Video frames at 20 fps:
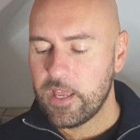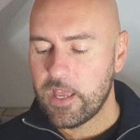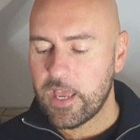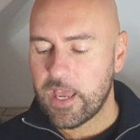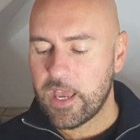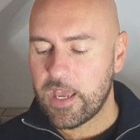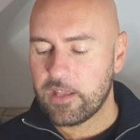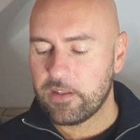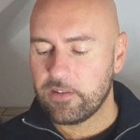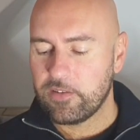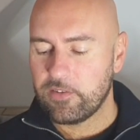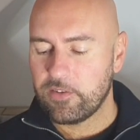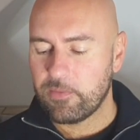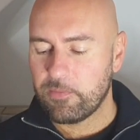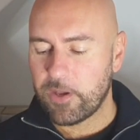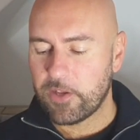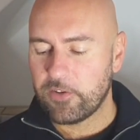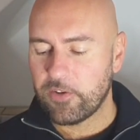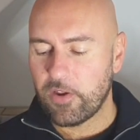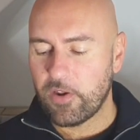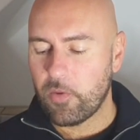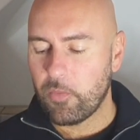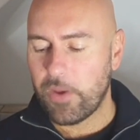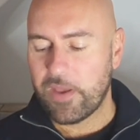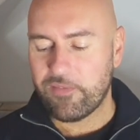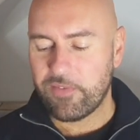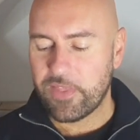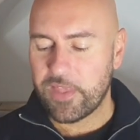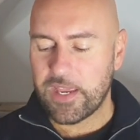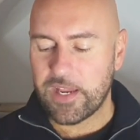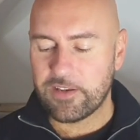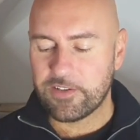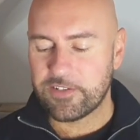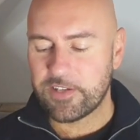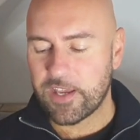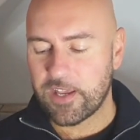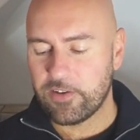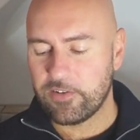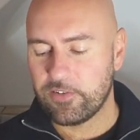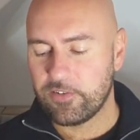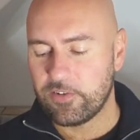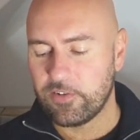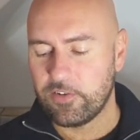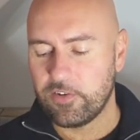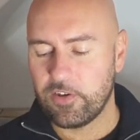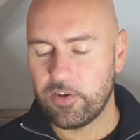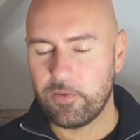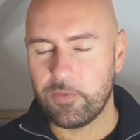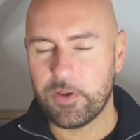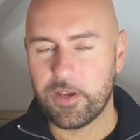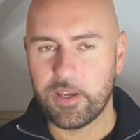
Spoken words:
And I don't know whether they intend to do